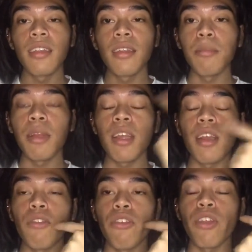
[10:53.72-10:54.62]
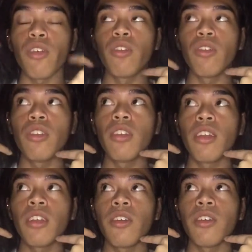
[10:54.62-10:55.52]
Simpleng cough and cold
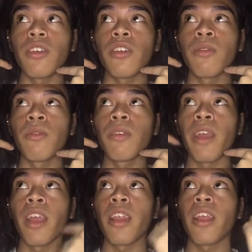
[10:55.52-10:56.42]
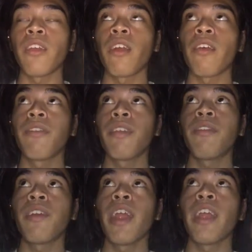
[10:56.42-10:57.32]
lang daw yun. And I don't have
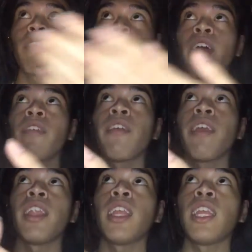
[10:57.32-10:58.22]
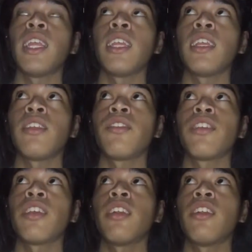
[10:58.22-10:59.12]
fever, I don't have any
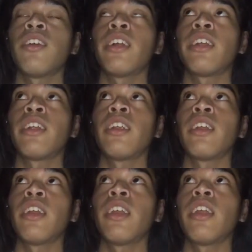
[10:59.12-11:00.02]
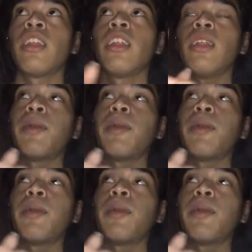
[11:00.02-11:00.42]
channeler. Hindi